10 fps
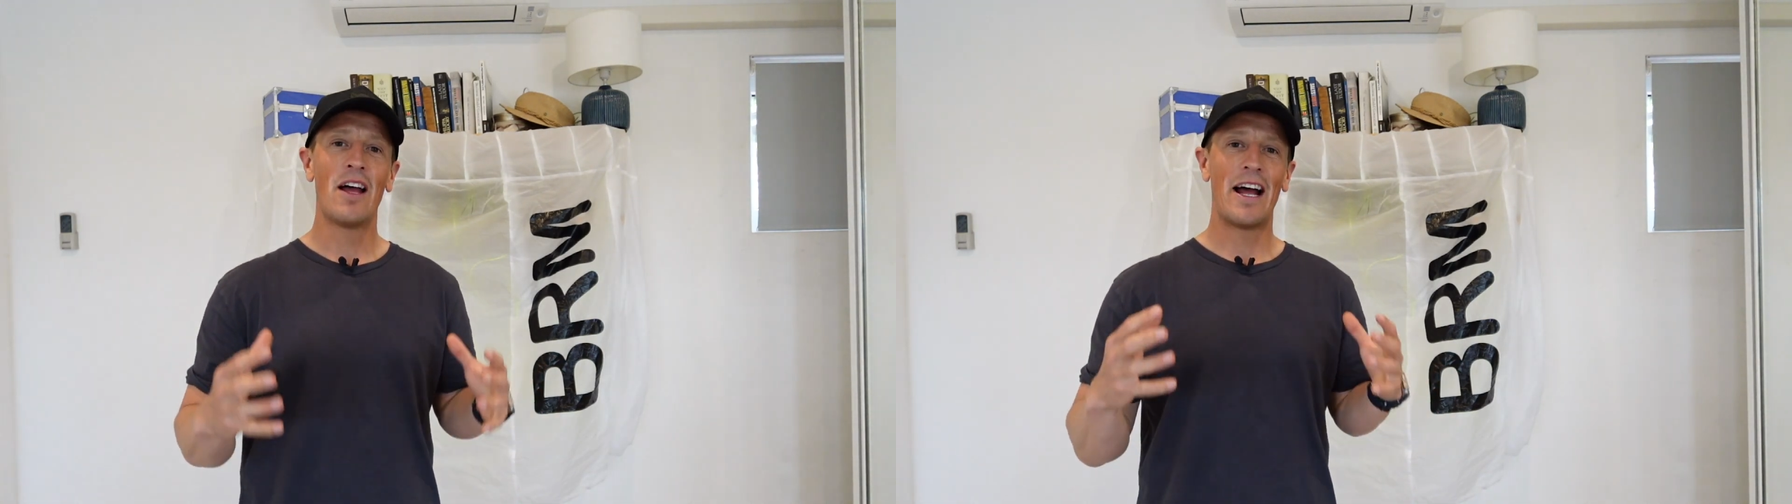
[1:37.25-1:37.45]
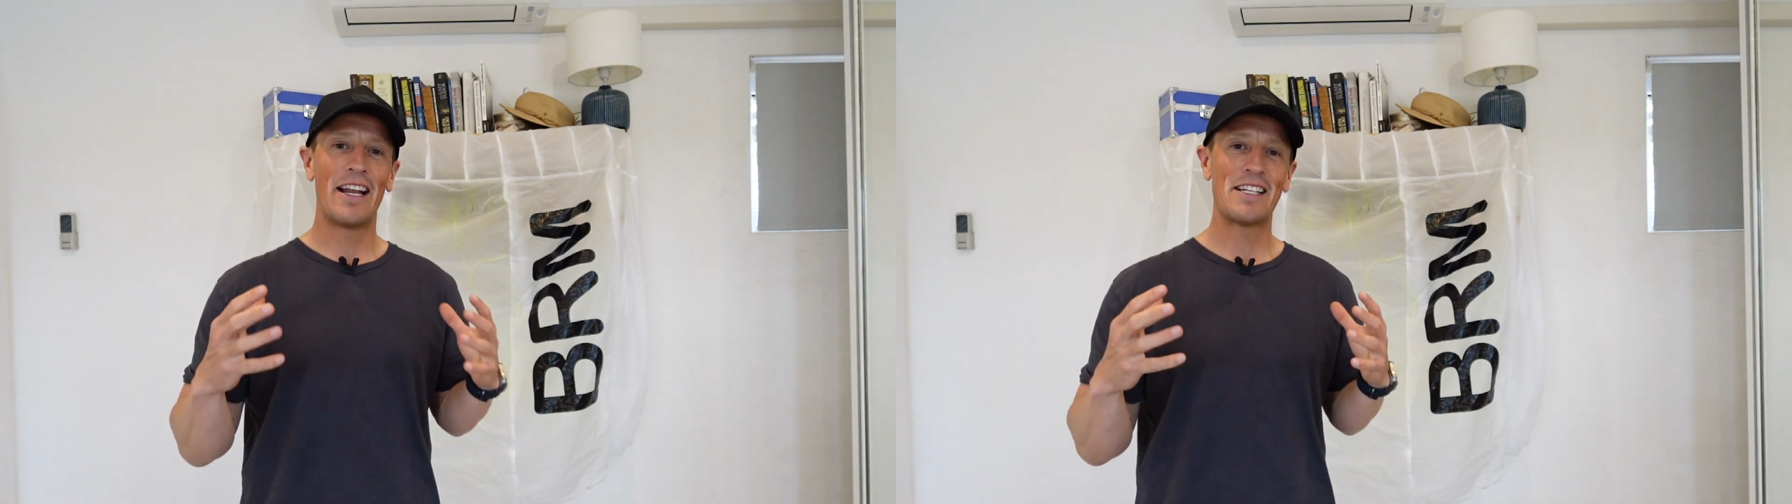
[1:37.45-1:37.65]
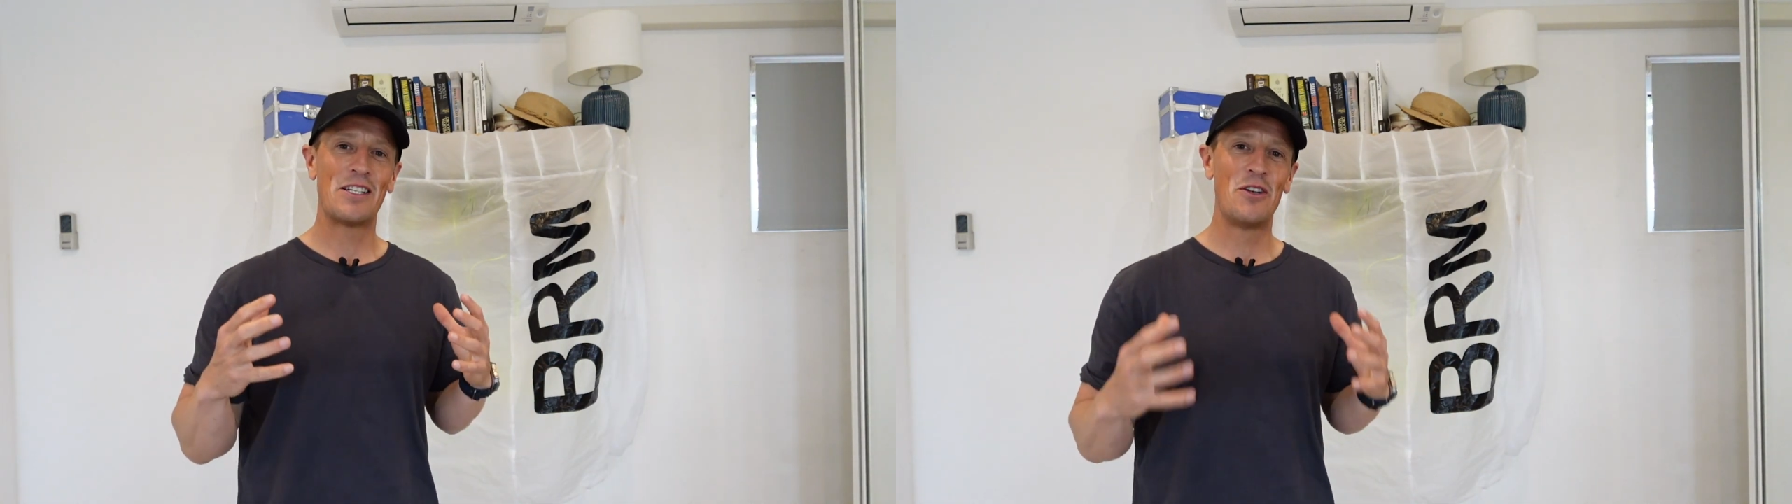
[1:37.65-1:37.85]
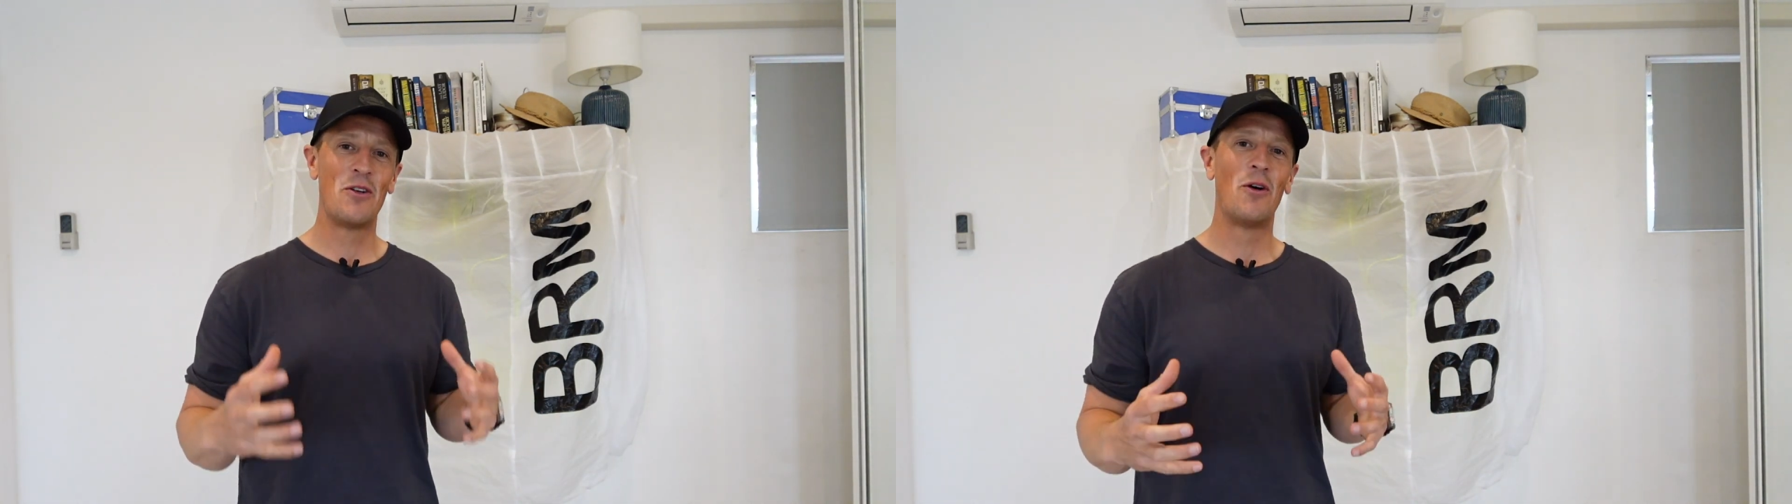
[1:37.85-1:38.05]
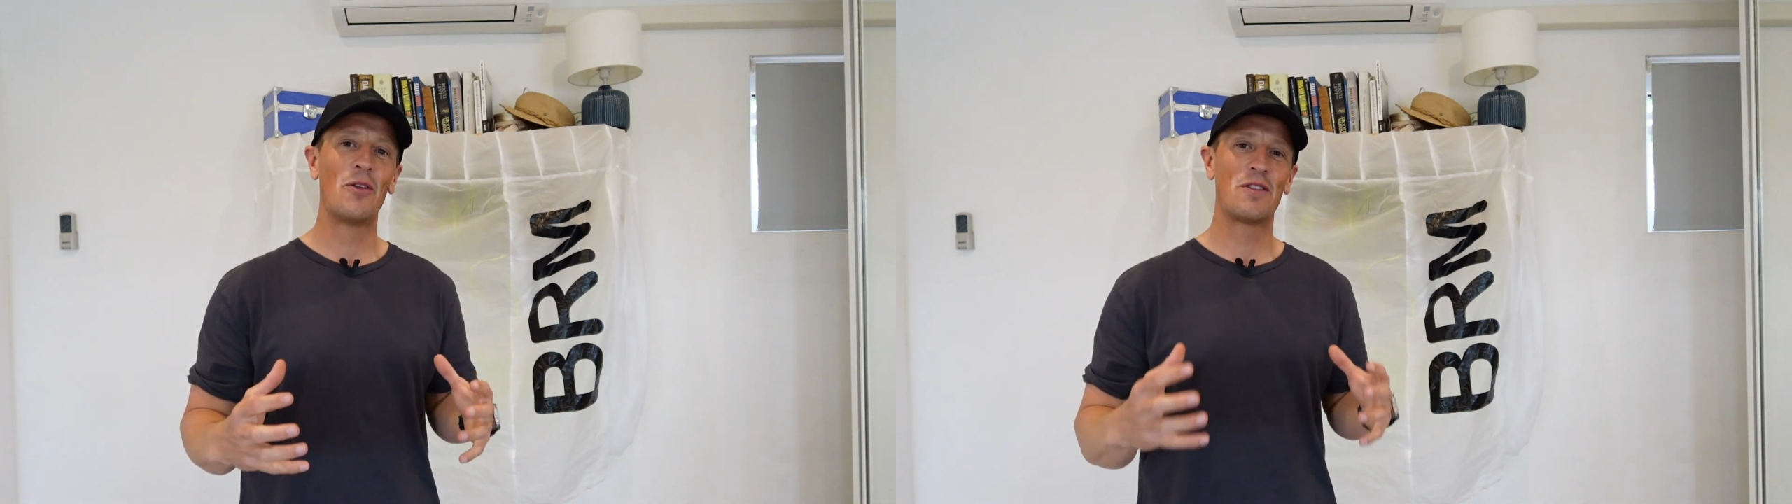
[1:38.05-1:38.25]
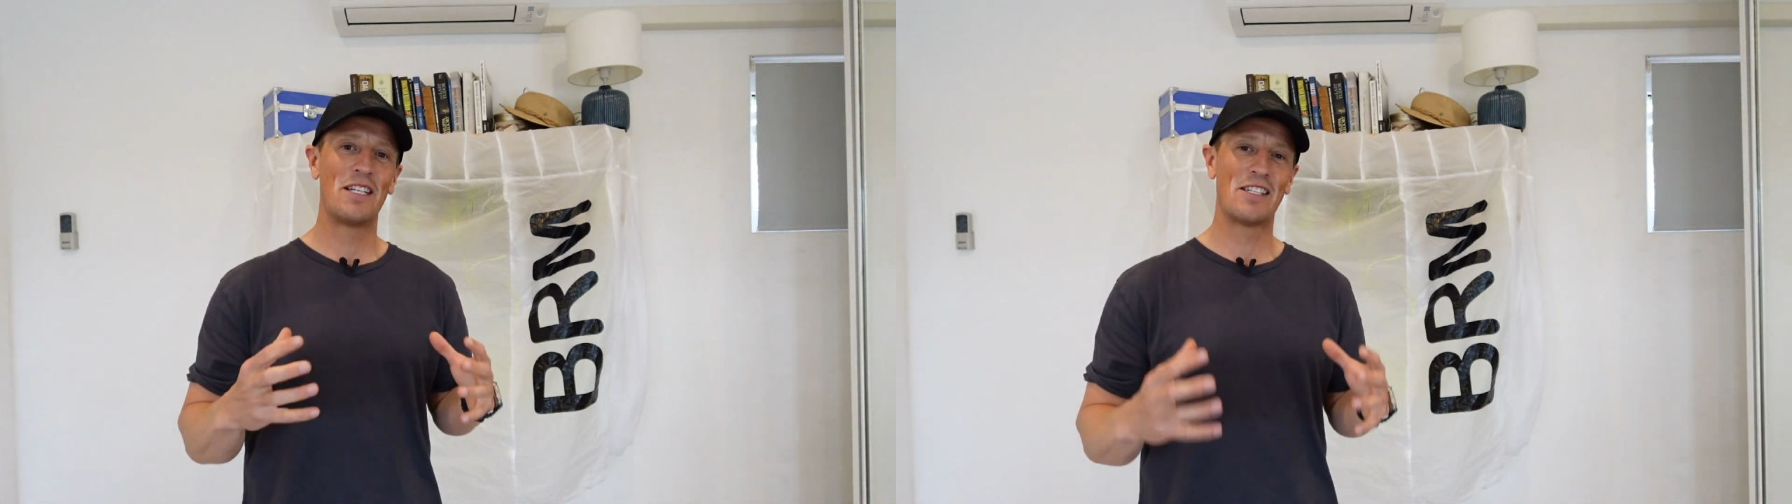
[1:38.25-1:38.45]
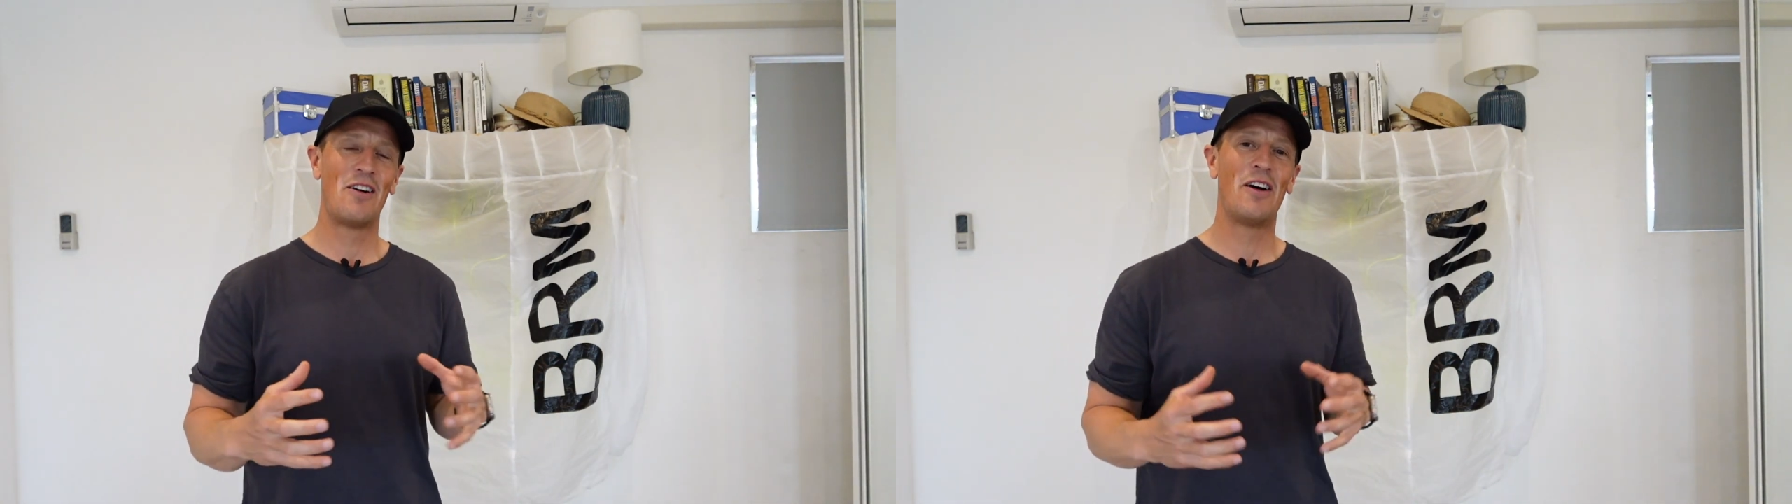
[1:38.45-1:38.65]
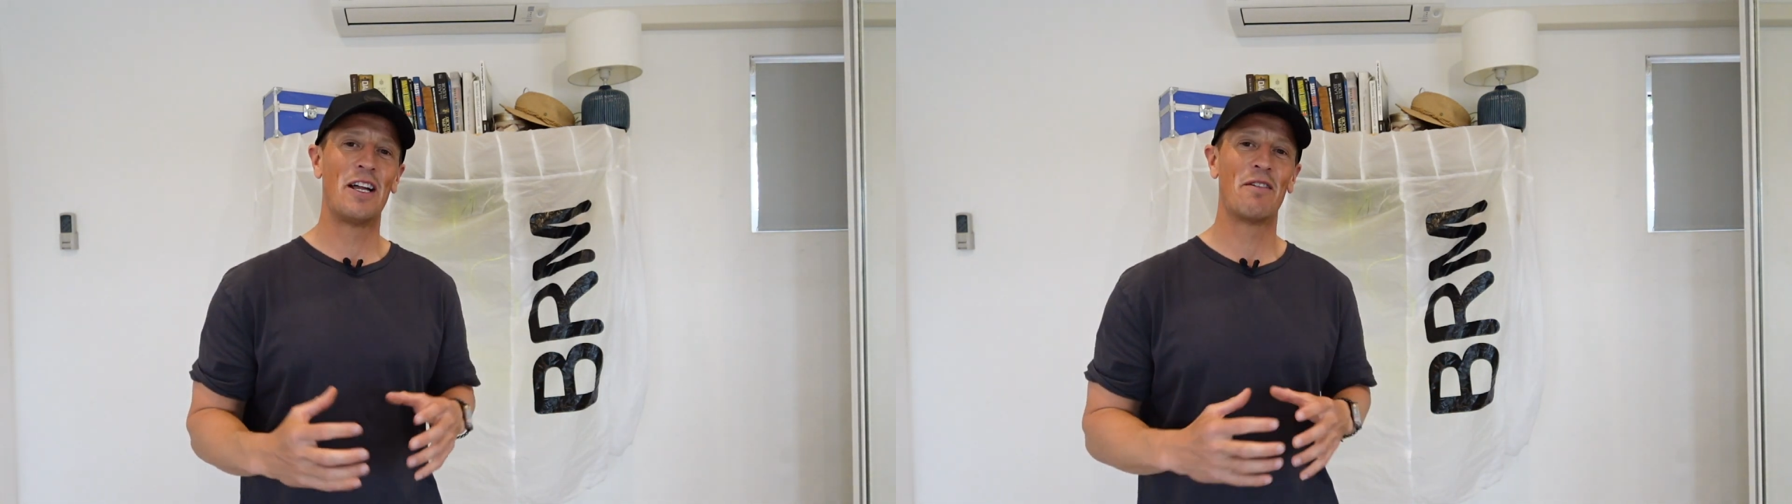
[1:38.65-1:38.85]
and it's not
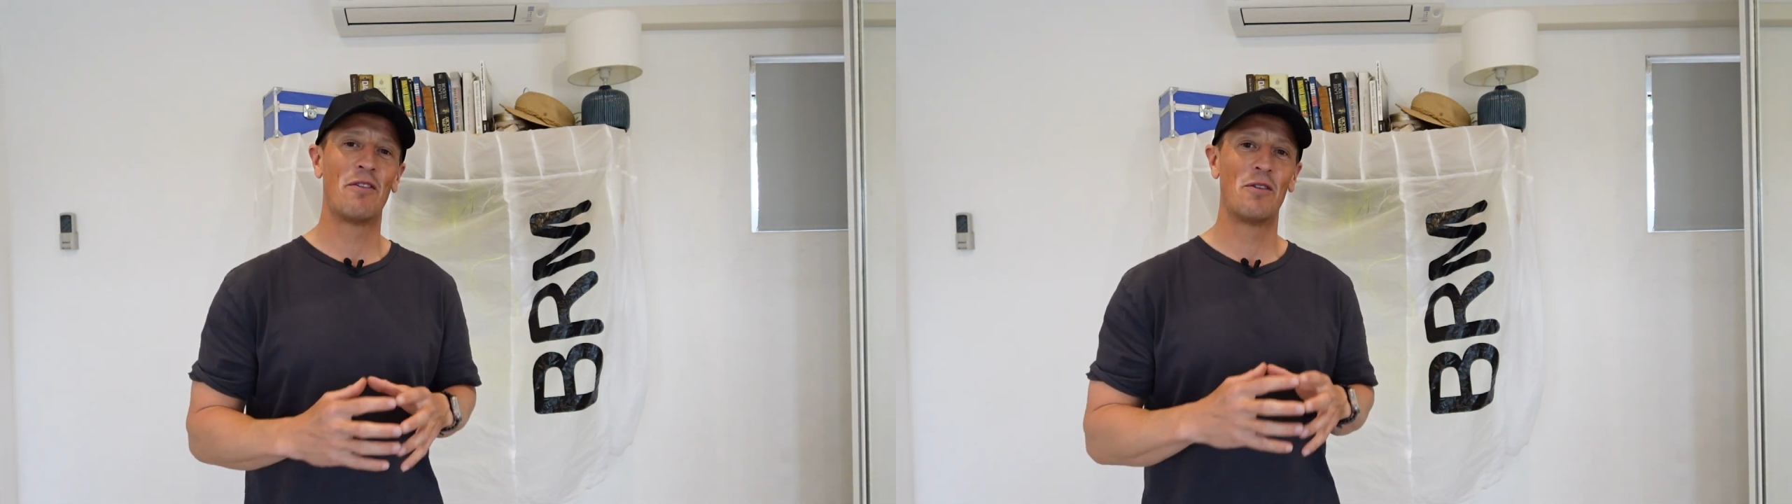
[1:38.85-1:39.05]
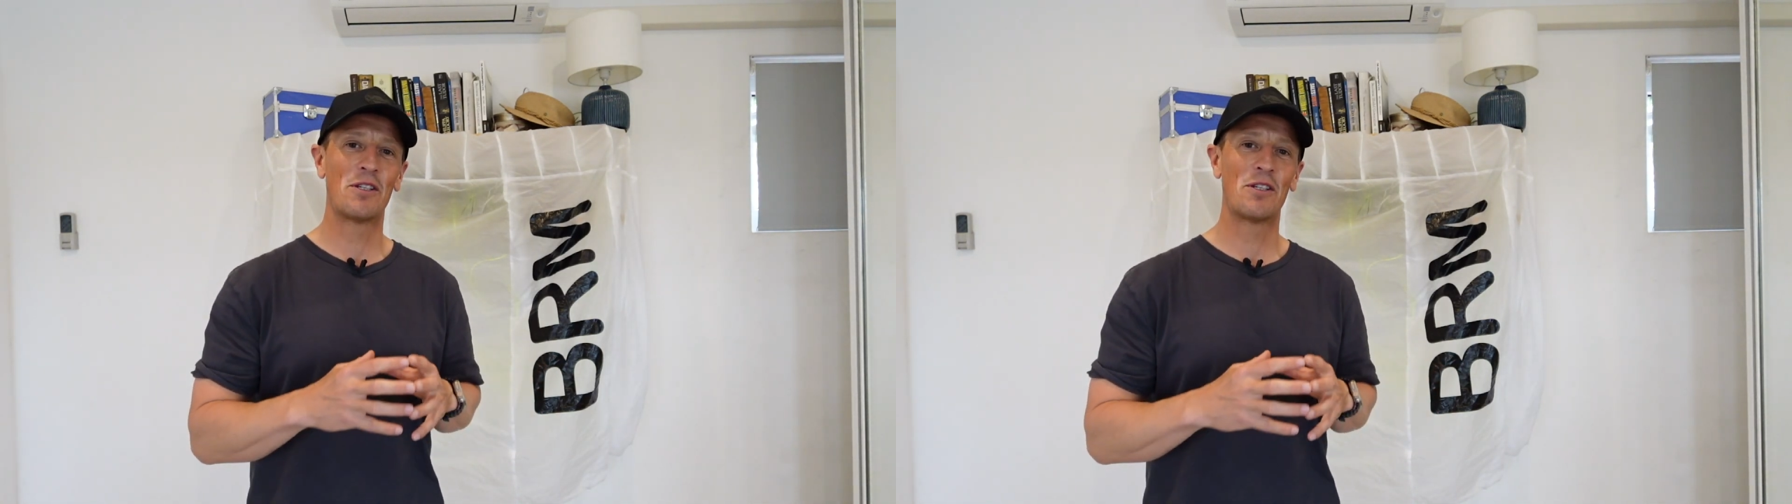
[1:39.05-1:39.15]
designed for